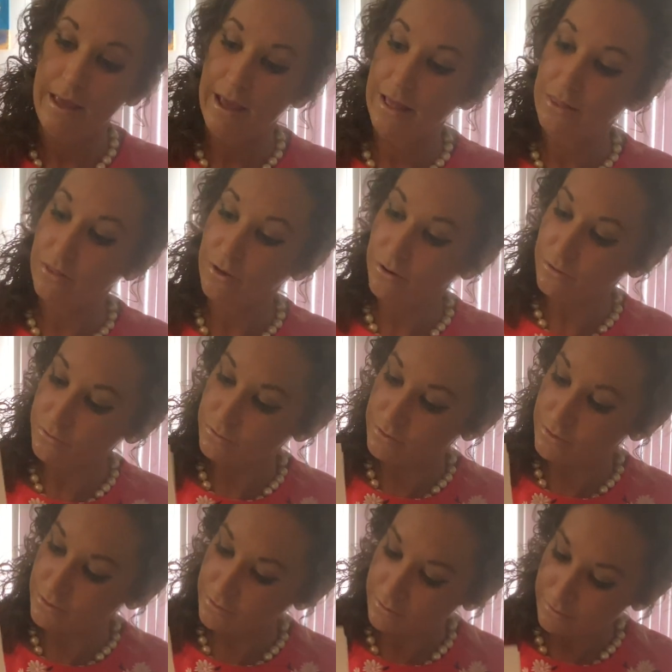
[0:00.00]
And
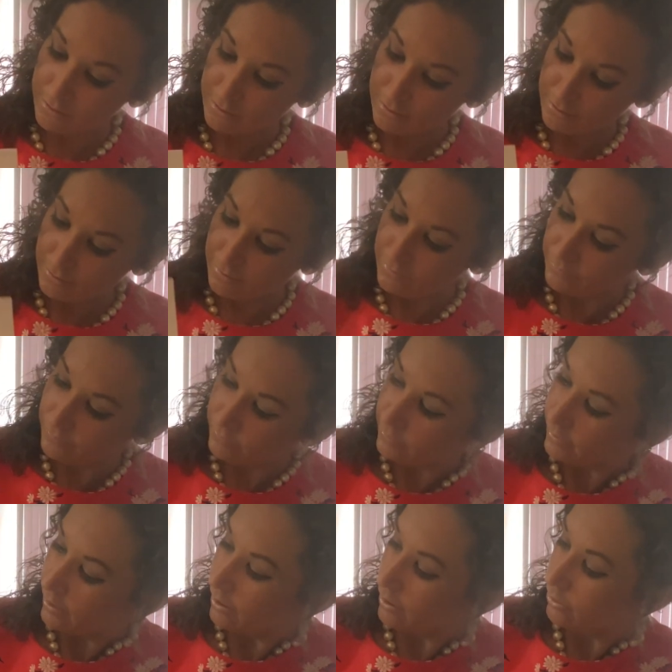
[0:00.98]
those
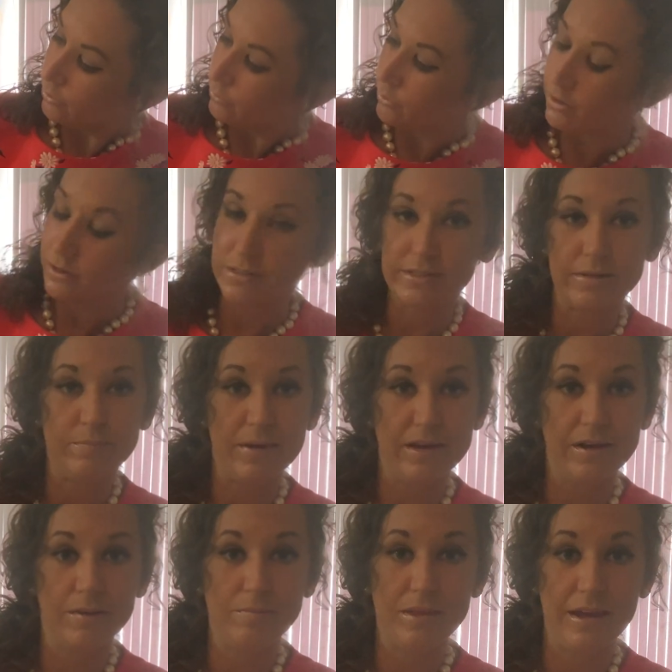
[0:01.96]
are the words that
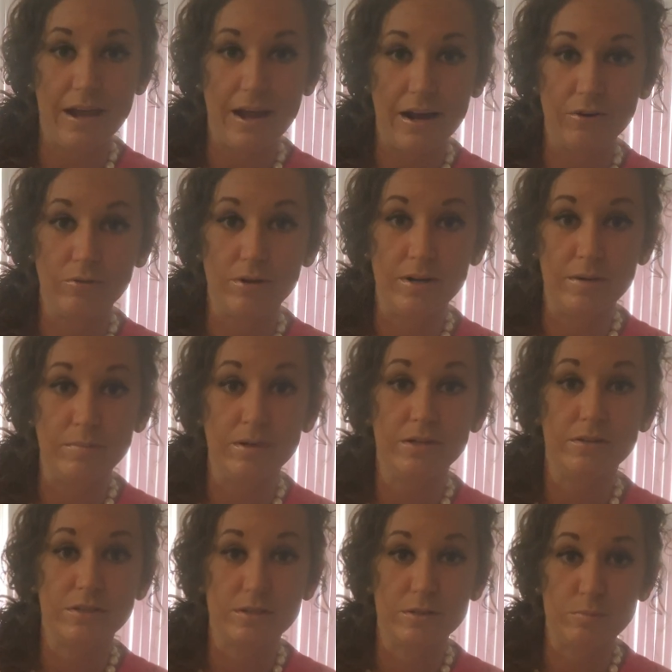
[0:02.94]
make up the acronym
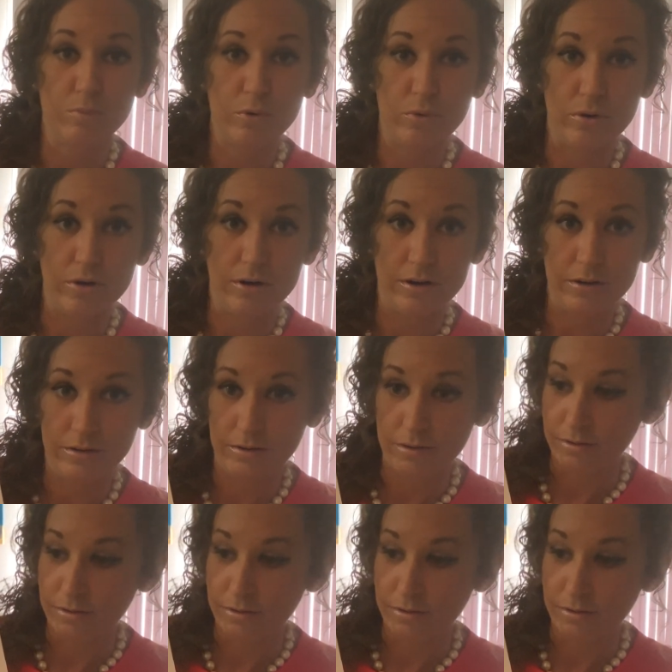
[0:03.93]
SMORRE.